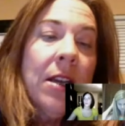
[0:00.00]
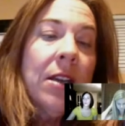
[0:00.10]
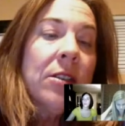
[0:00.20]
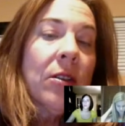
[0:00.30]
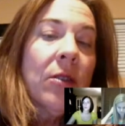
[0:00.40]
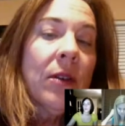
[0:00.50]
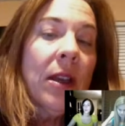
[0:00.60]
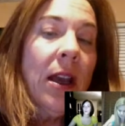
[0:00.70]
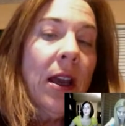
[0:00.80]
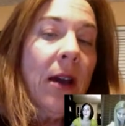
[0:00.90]
So
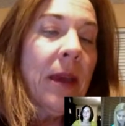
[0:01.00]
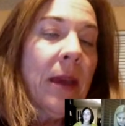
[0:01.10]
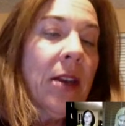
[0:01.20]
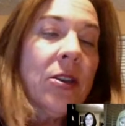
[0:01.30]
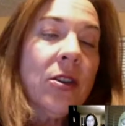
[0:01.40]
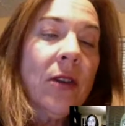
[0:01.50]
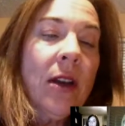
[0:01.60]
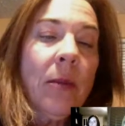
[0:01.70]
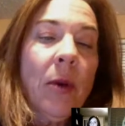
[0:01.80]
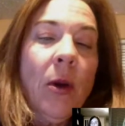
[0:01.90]
in assuring
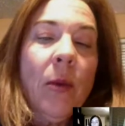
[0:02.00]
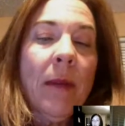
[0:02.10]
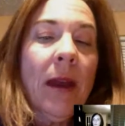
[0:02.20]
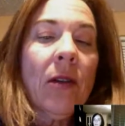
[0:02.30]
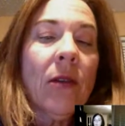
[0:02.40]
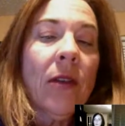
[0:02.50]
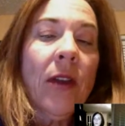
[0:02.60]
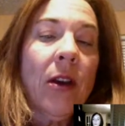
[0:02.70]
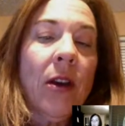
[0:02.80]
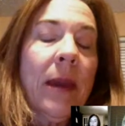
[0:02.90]
appropriate medical
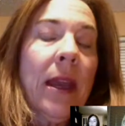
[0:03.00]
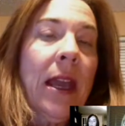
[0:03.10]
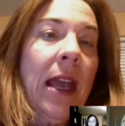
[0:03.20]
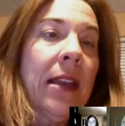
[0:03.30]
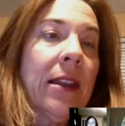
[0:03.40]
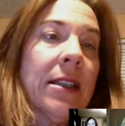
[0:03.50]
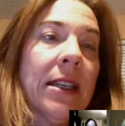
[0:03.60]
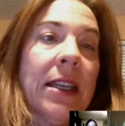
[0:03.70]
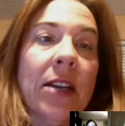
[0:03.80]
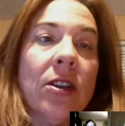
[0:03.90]
therapy and in the
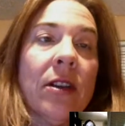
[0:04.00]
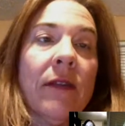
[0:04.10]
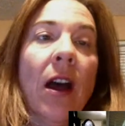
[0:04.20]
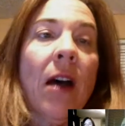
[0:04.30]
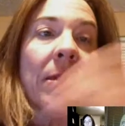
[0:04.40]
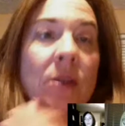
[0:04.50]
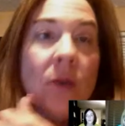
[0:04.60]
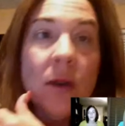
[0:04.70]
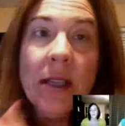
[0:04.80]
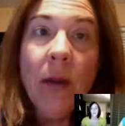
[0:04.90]
detection of common
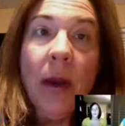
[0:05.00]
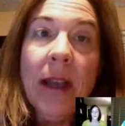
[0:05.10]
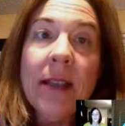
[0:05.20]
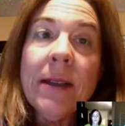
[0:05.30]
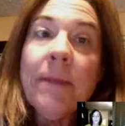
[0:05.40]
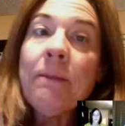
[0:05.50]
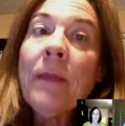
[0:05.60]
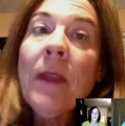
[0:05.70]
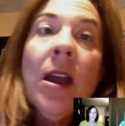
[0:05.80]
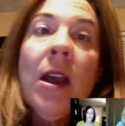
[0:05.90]
source outbreaks.
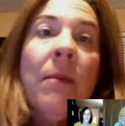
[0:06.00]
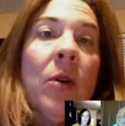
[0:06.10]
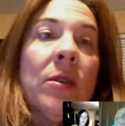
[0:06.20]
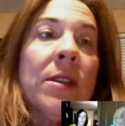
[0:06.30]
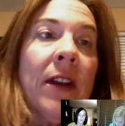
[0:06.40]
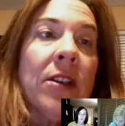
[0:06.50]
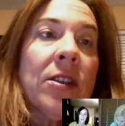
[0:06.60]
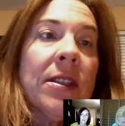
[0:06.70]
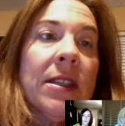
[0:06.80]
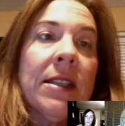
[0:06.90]
Most
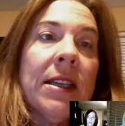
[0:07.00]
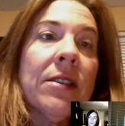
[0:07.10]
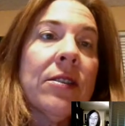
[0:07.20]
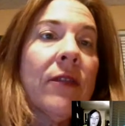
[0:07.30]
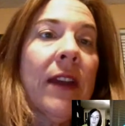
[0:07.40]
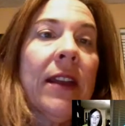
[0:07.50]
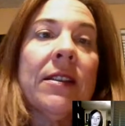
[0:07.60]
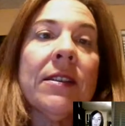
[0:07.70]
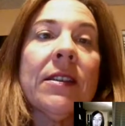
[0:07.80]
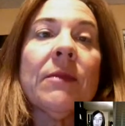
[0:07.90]
infectious disease surveillance
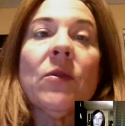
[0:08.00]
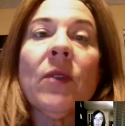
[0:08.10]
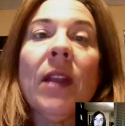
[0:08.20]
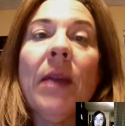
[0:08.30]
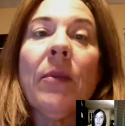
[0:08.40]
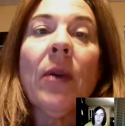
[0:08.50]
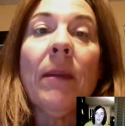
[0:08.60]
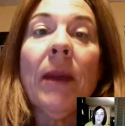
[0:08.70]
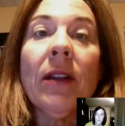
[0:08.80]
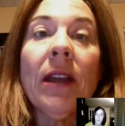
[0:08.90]
systems rely
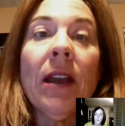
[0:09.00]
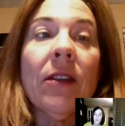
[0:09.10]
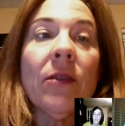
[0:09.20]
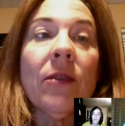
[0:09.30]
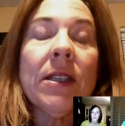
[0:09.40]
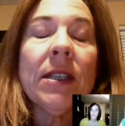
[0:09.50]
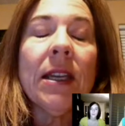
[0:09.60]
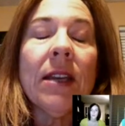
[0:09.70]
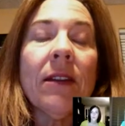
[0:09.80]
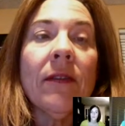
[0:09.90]
primarily on the receipt
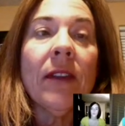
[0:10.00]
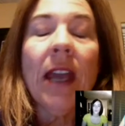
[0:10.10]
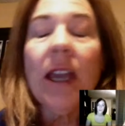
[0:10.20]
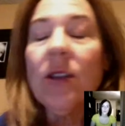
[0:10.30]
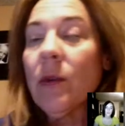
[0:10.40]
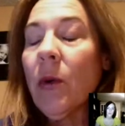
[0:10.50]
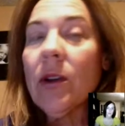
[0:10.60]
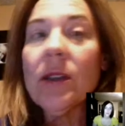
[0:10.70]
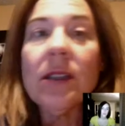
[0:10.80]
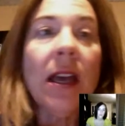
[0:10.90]
of the case
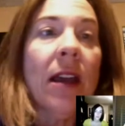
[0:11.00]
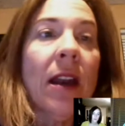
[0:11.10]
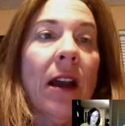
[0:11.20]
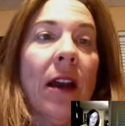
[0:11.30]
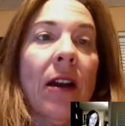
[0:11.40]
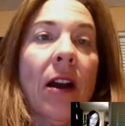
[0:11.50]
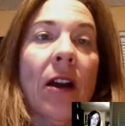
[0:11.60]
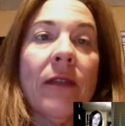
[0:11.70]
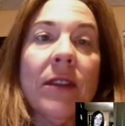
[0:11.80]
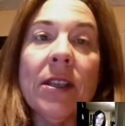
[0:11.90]
reports that our
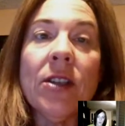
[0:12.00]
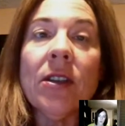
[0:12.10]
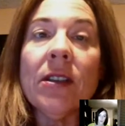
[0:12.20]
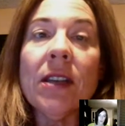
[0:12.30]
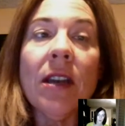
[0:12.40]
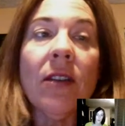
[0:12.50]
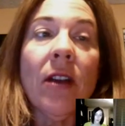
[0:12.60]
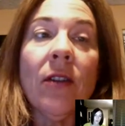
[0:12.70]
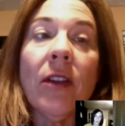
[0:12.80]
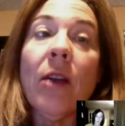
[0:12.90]
physicians and other
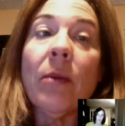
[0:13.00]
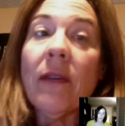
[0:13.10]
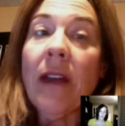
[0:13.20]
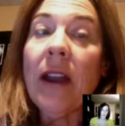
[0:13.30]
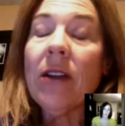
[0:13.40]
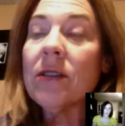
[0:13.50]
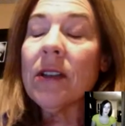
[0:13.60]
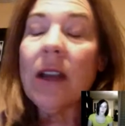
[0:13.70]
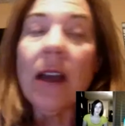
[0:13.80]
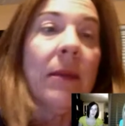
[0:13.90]
healthcare providers
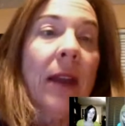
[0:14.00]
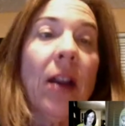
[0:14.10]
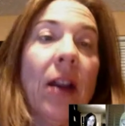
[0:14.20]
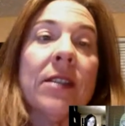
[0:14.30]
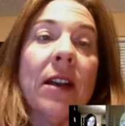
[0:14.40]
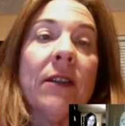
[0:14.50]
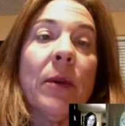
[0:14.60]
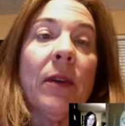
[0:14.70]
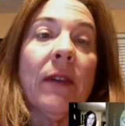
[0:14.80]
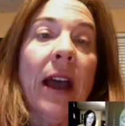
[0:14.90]
like ourselves
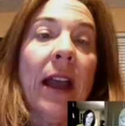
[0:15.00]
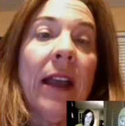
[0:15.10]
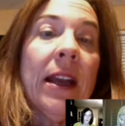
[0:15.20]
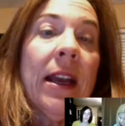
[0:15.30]
provide.